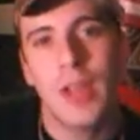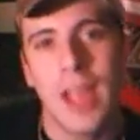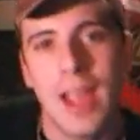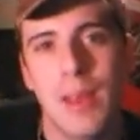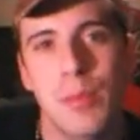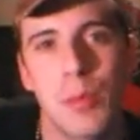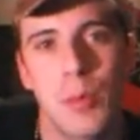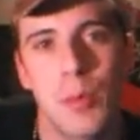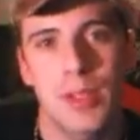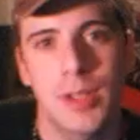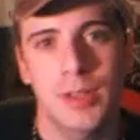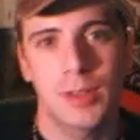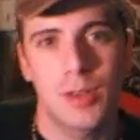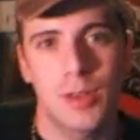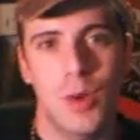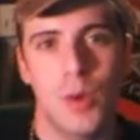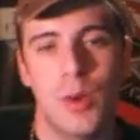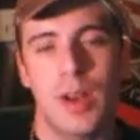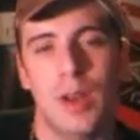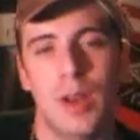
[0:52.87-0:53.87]
April into
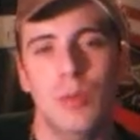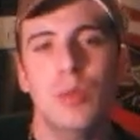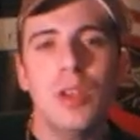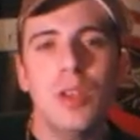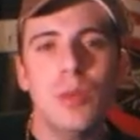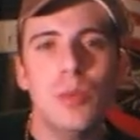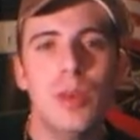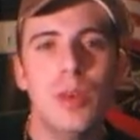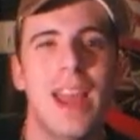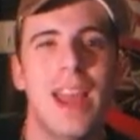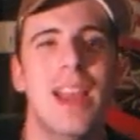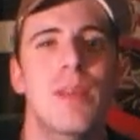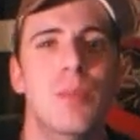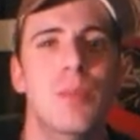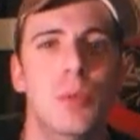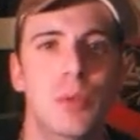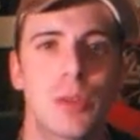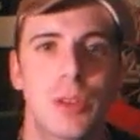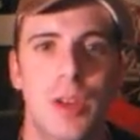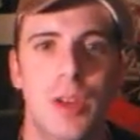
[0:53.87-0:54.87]
going. I really want
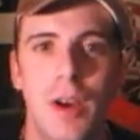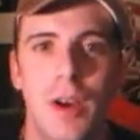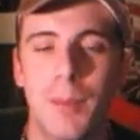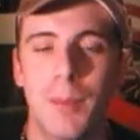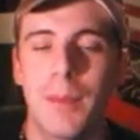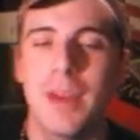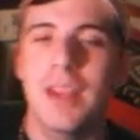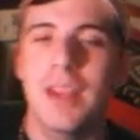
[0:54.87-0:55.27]
April to come.